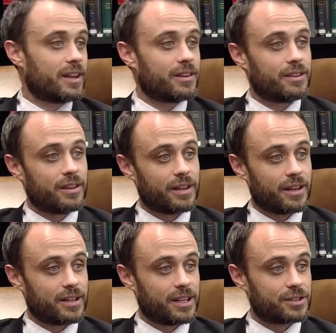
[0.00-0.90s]

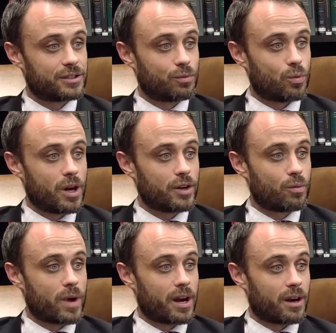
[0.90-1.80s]
It's
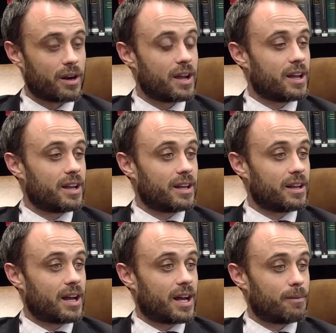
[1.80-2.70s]
one where
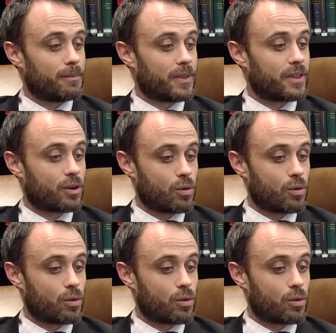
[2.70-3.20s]
the